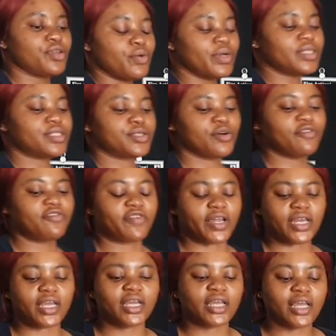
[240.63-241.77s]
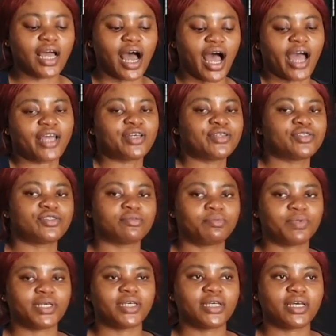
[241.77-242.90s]
You know what's so funny? I used to
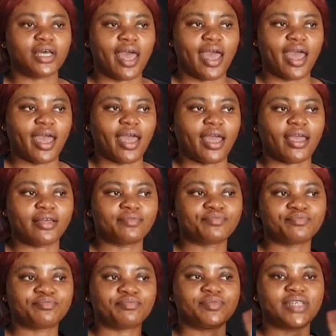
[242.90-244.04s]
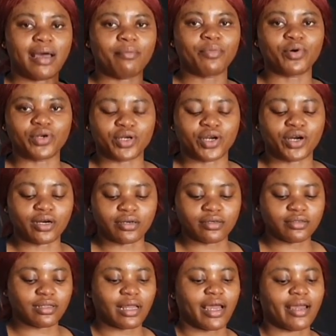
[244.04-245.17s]
be a tampon
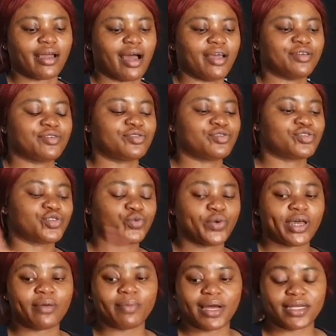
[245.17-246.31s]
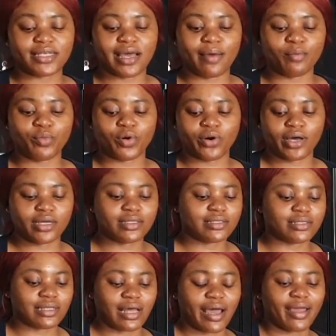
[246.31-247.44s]
girl. Like, I used to swear by
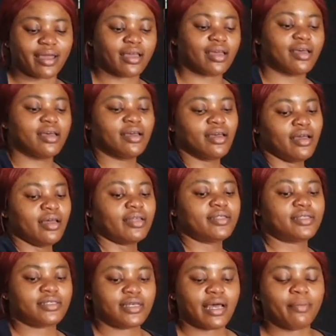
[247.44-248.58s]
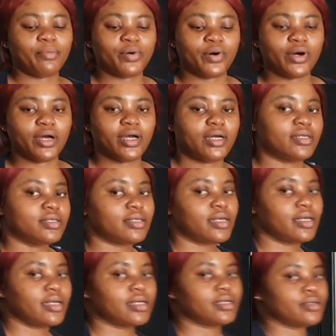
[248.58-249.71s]
tampons. Like, tampon
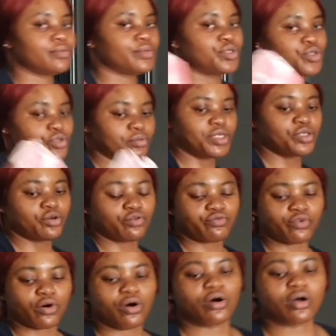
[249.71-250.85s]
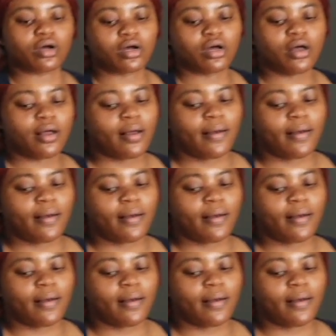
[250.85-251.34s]
would do me no wrong.